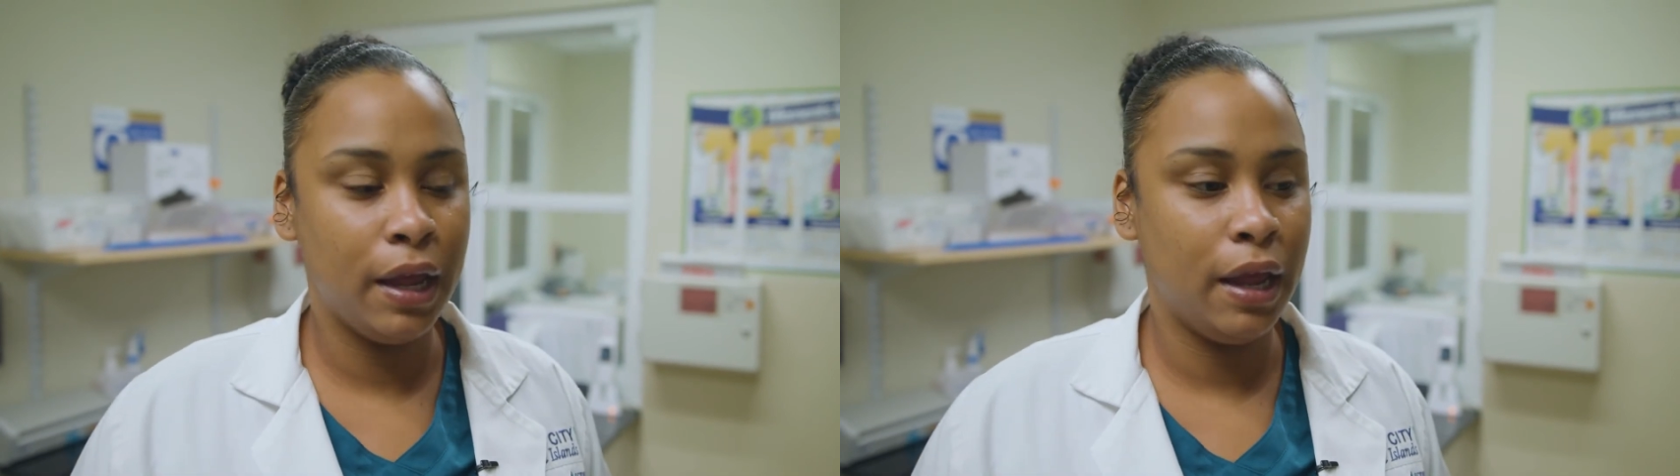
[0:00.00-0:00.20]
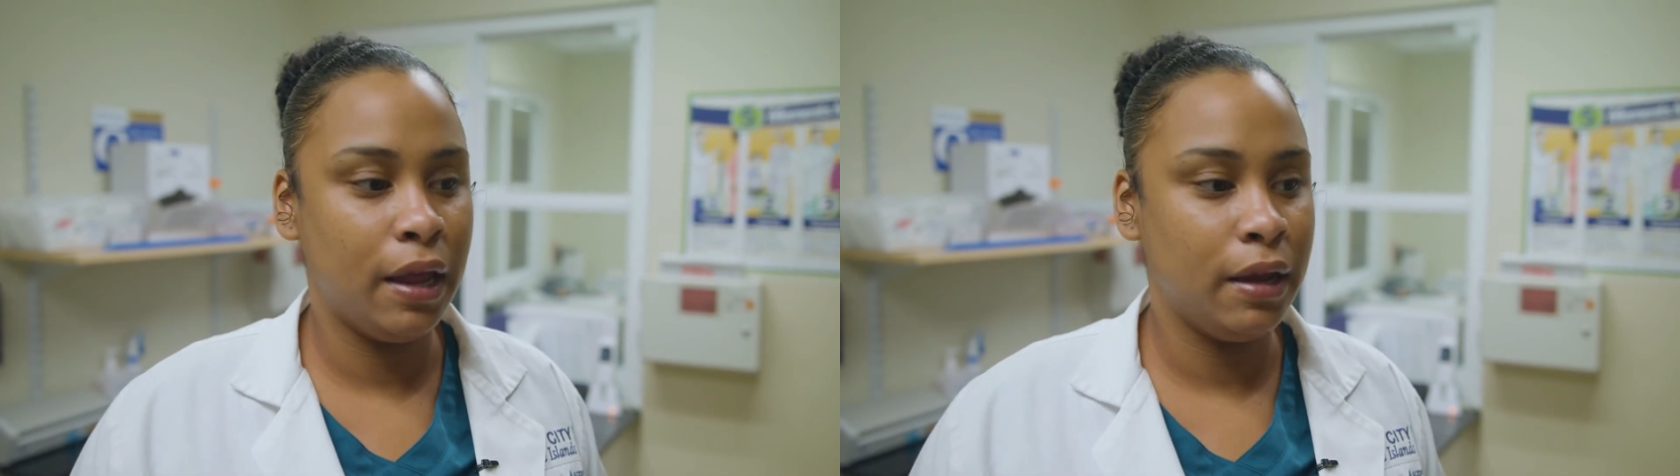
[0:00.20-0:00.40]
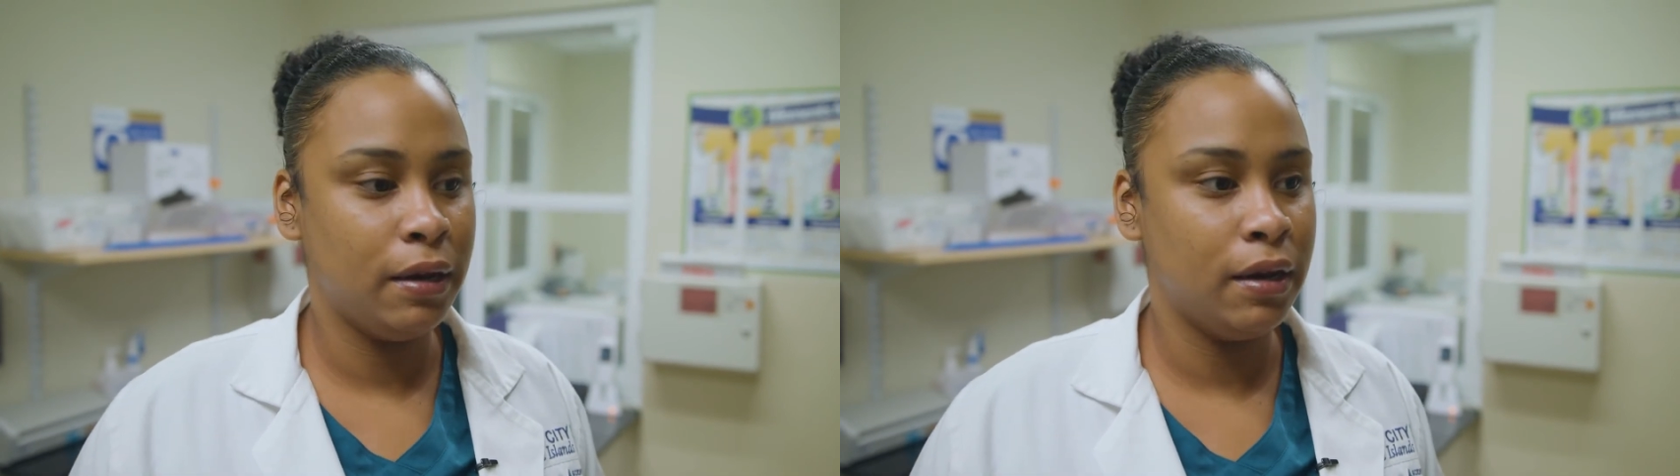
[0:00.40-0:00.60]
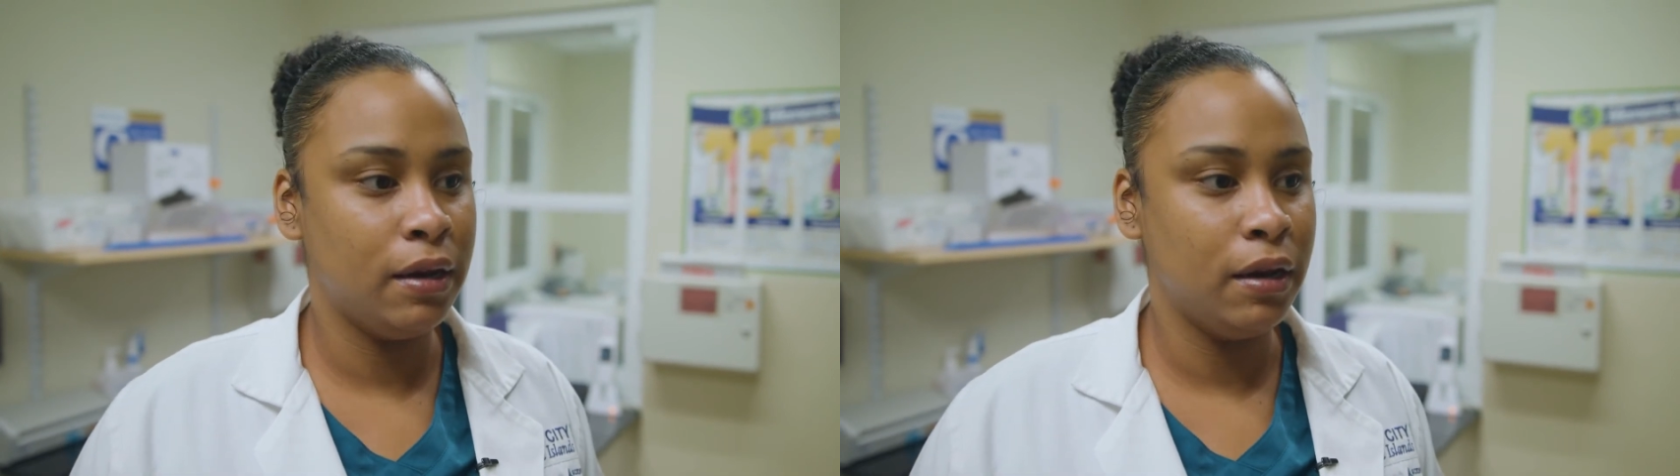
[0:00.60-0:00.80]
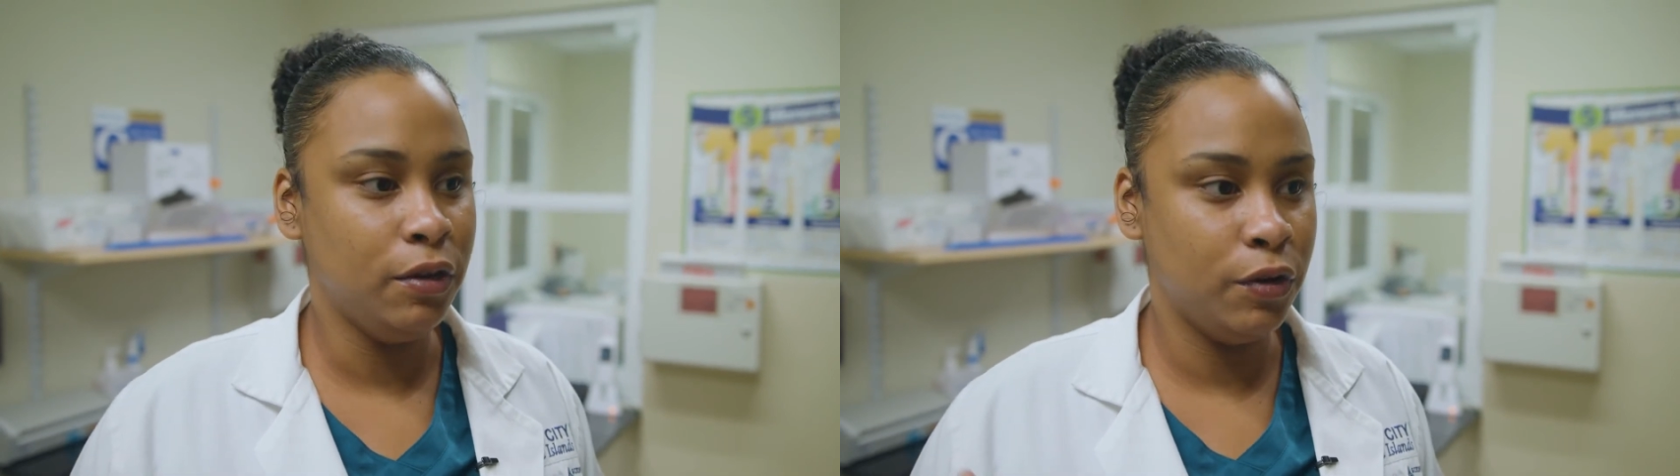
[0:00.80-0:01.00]

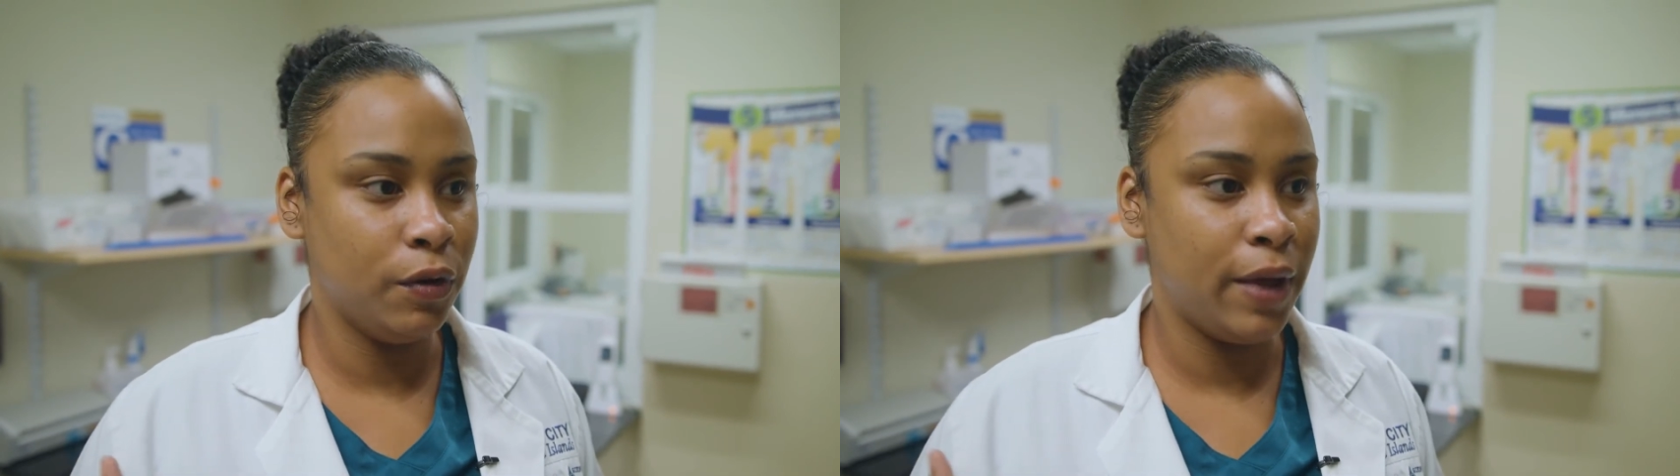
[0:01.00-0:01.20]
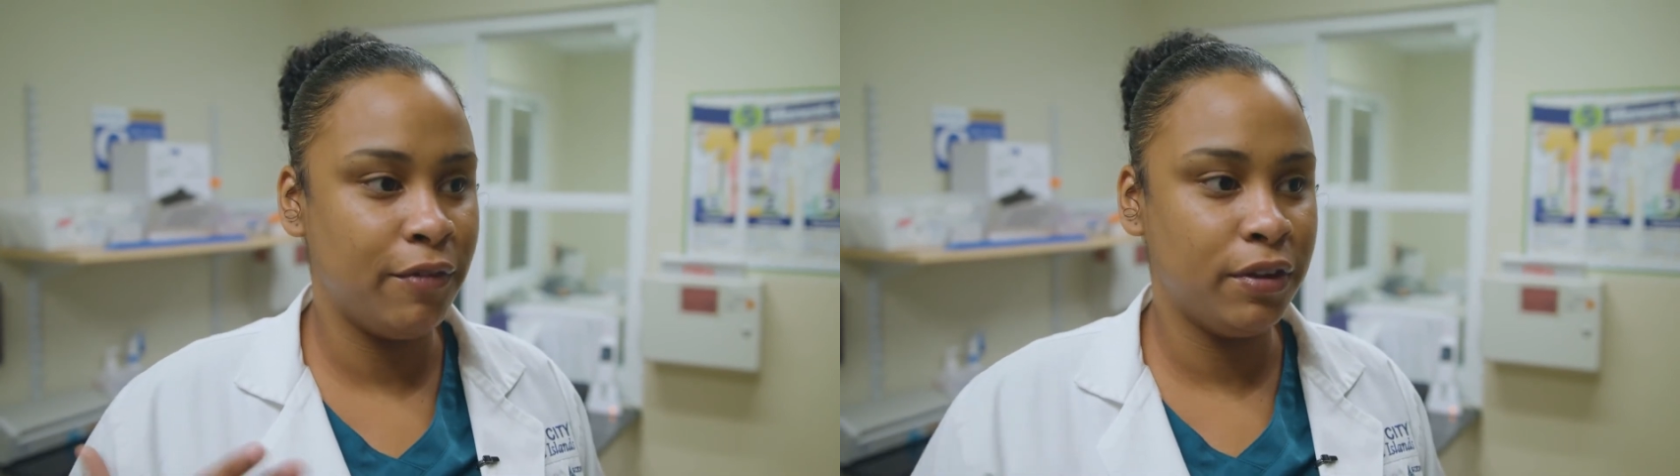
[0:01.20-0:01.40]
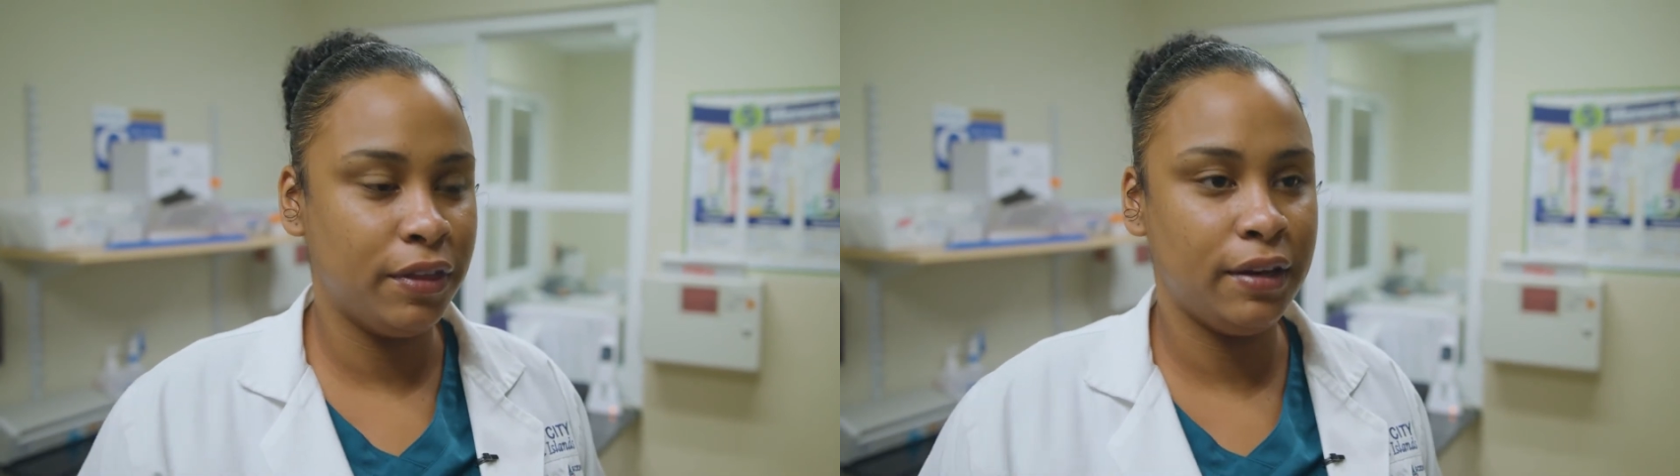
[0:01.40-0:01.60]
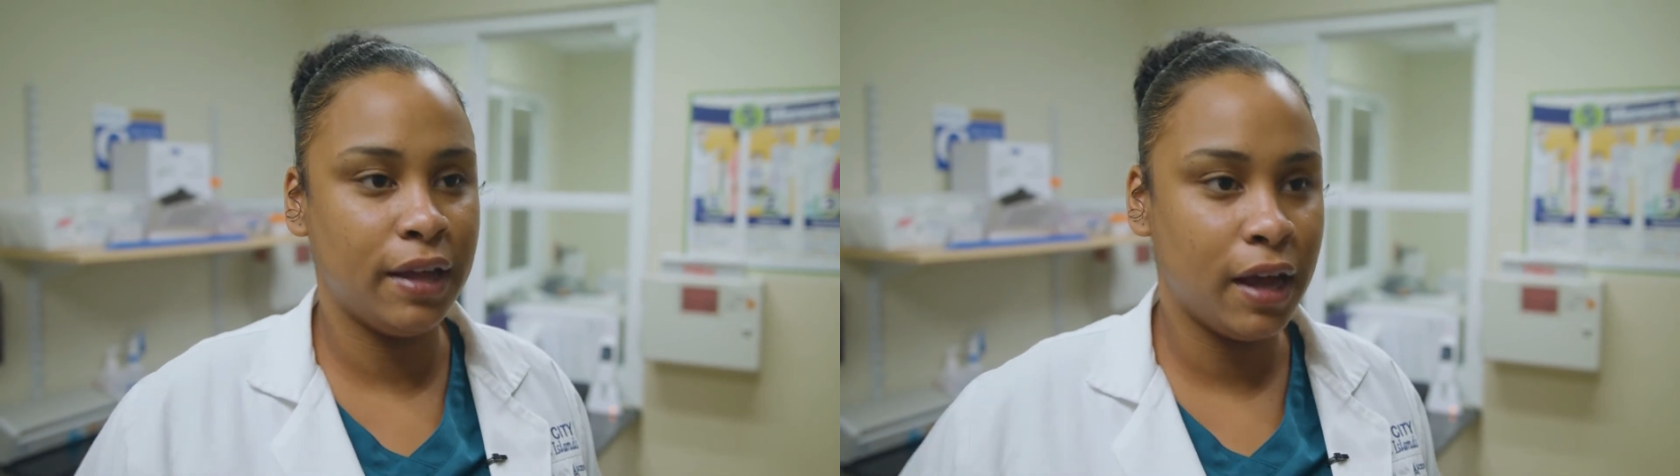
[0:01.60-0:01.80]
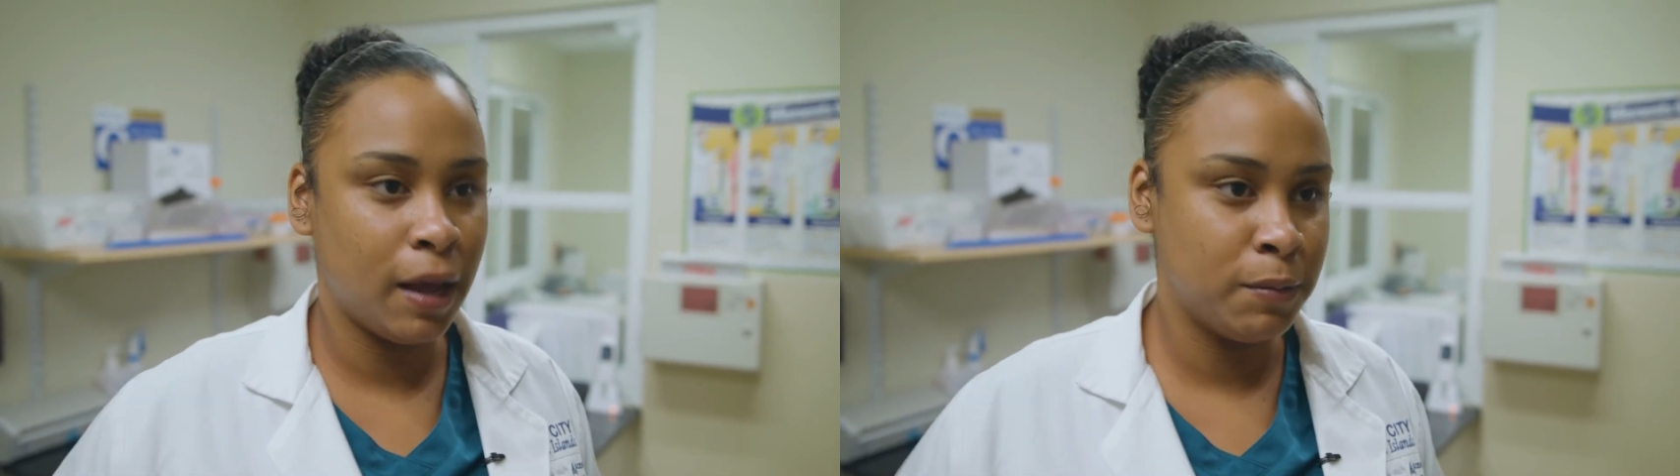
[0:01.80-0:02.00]
and you know, everything
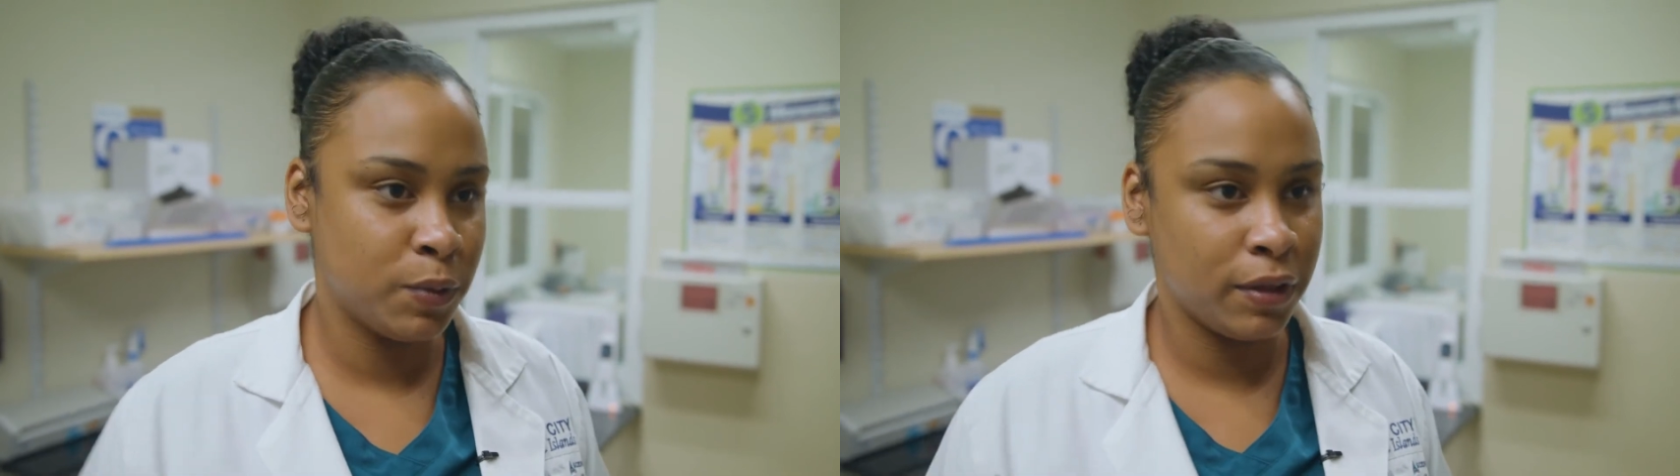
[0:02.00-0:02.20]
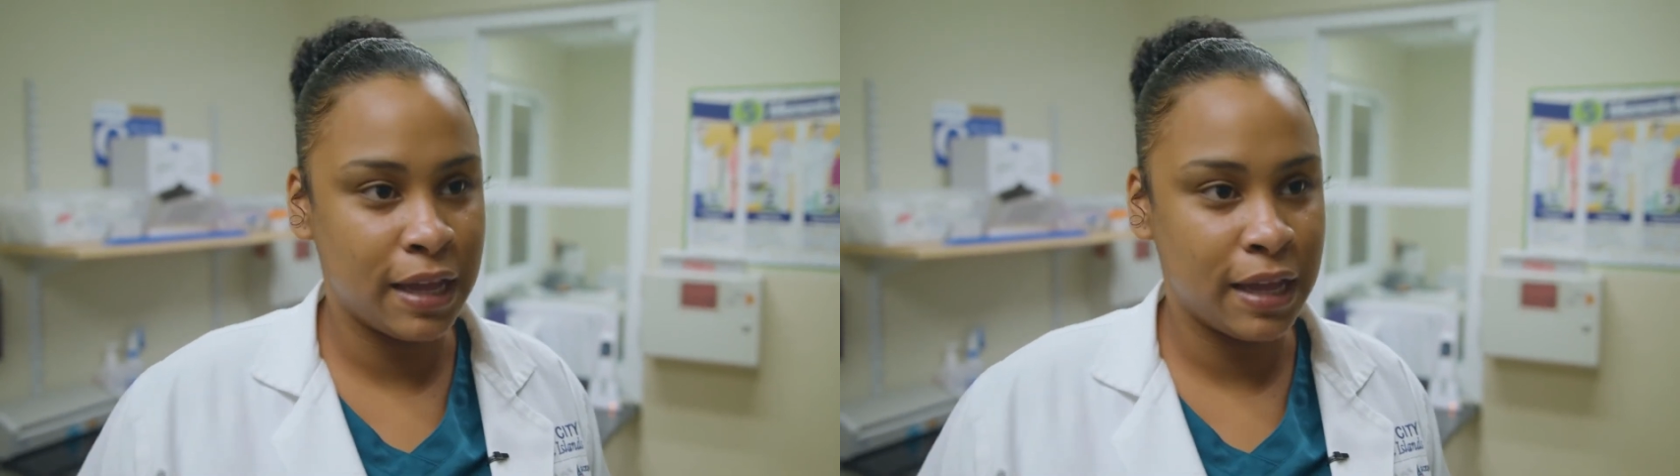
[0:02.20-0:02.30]
that comes with